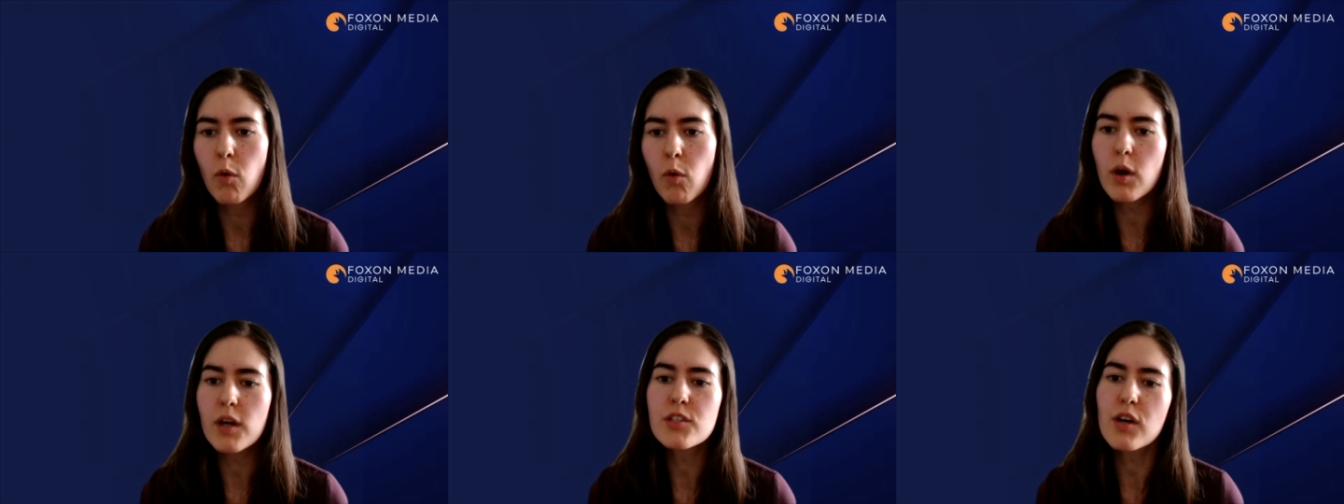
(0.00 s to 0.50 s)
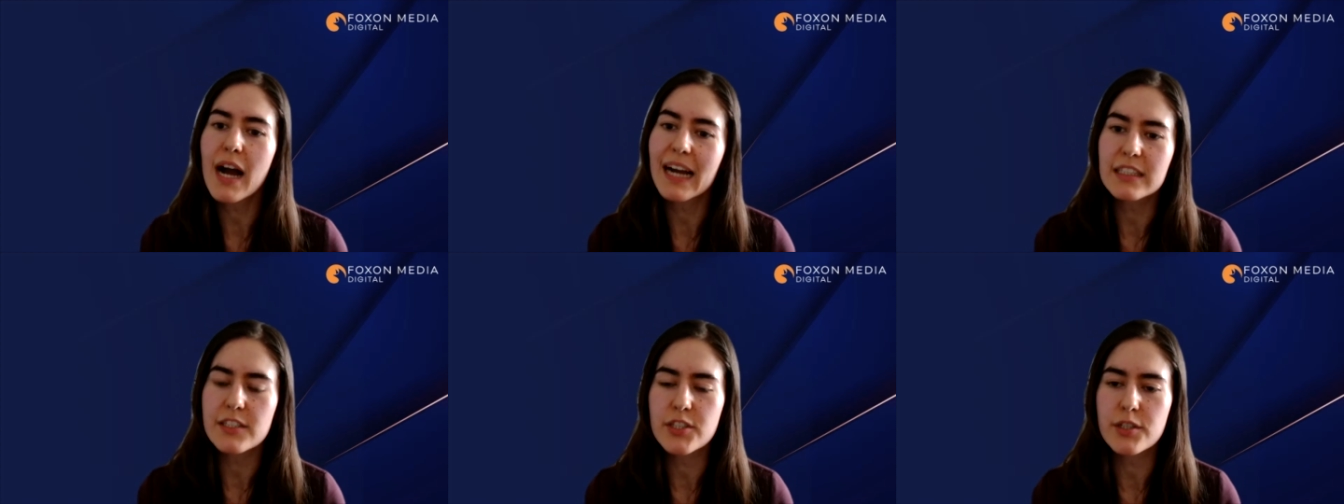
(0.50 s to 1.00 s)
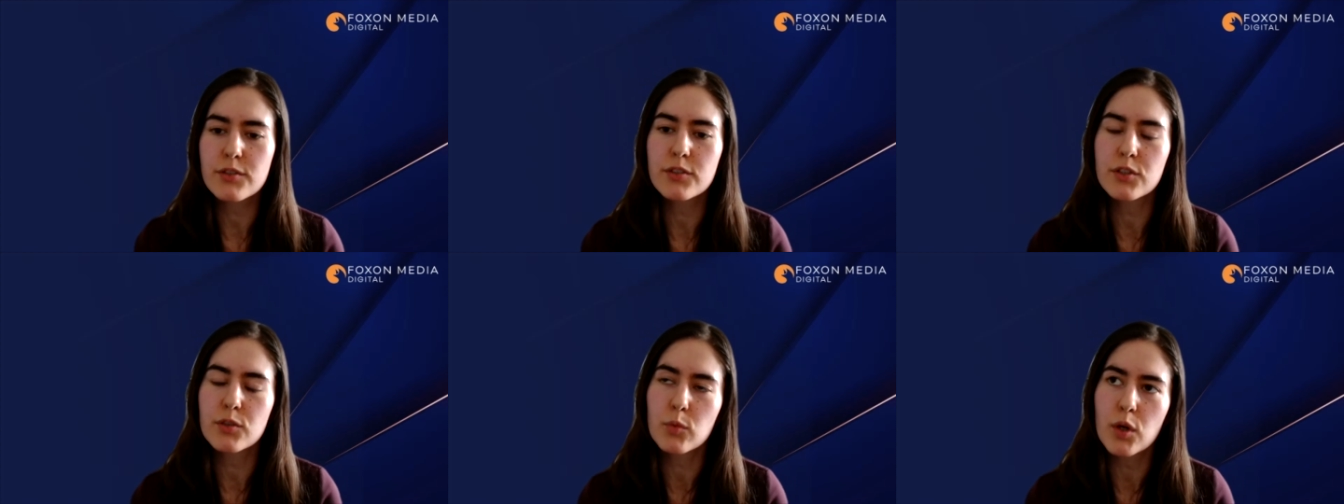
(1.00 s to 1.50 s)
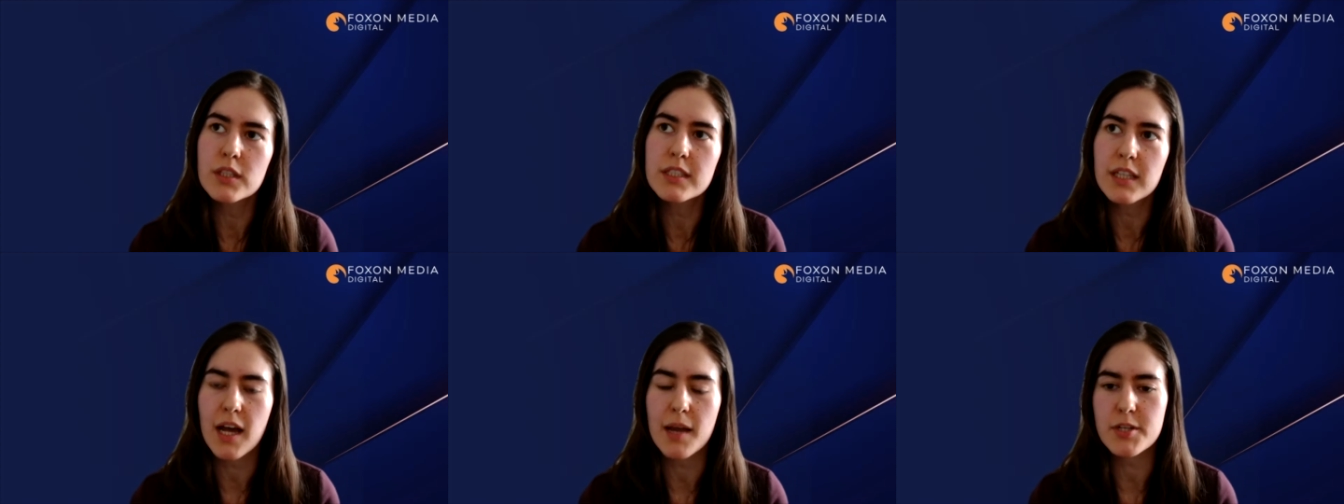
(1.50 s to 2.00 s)
What is your attitude towards
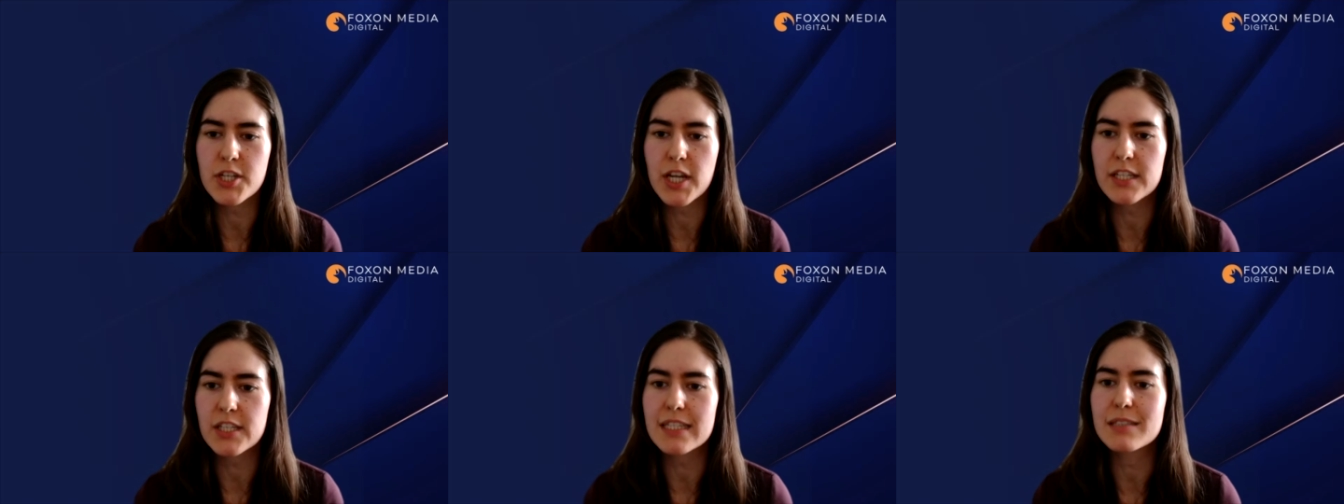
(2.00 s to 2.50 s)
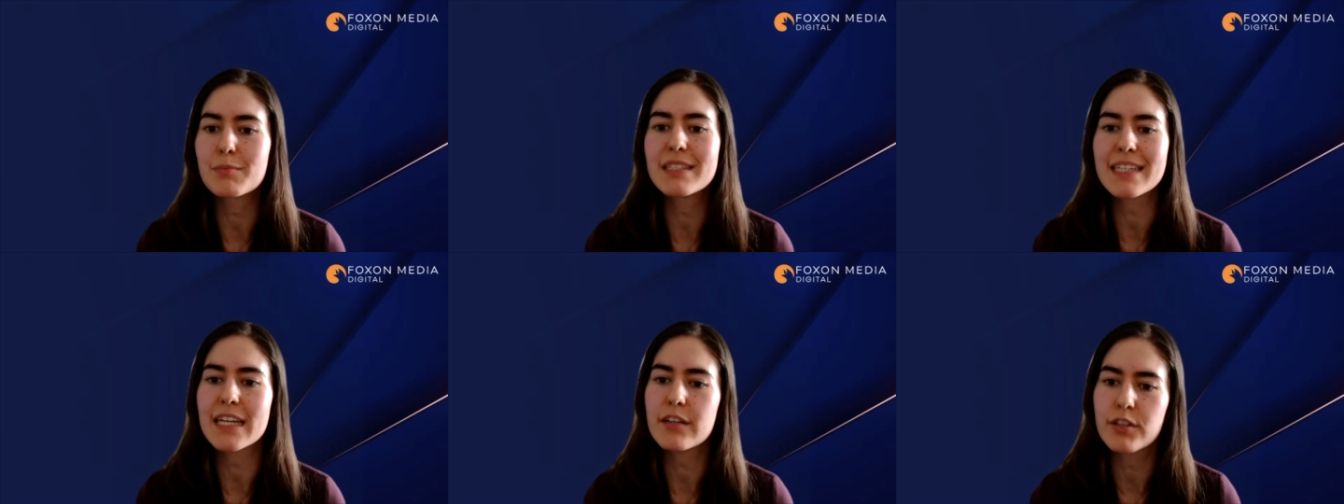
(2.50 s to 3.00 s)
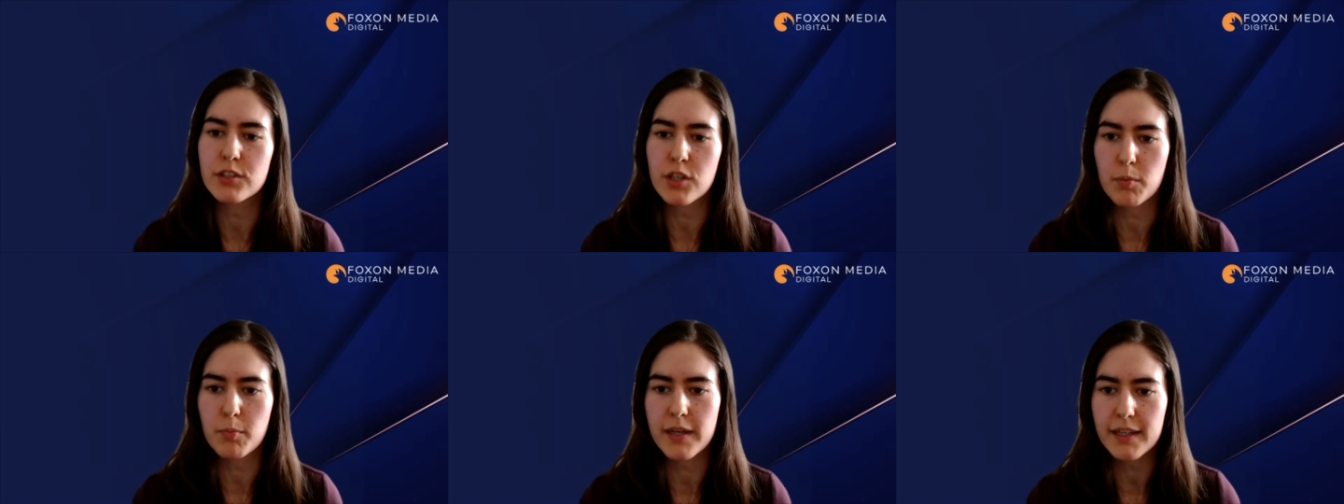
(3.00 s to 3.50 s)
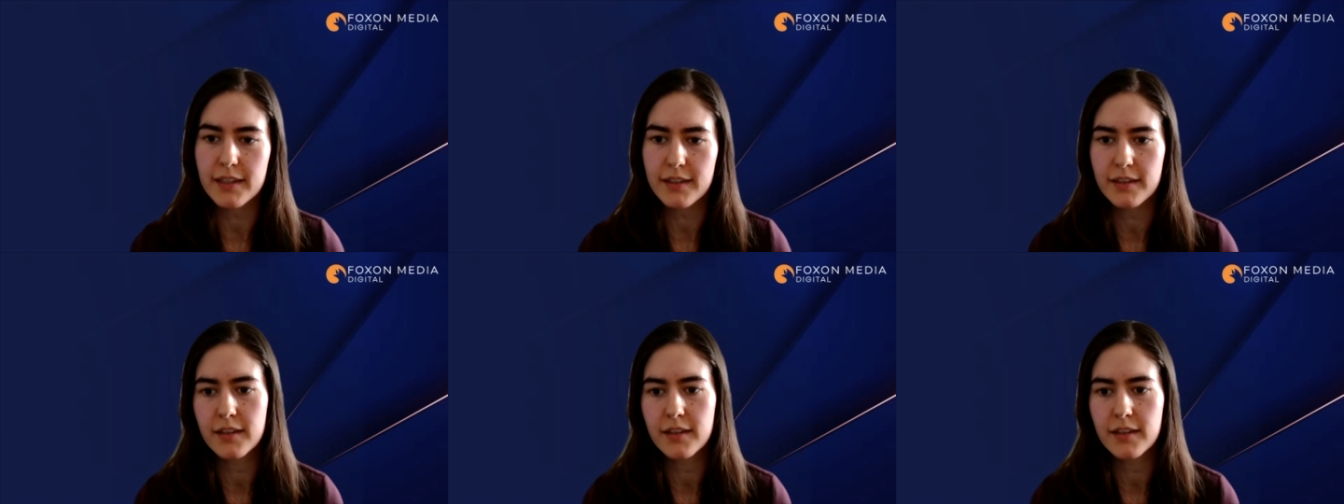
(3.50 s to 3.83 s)
climate change as a material topic?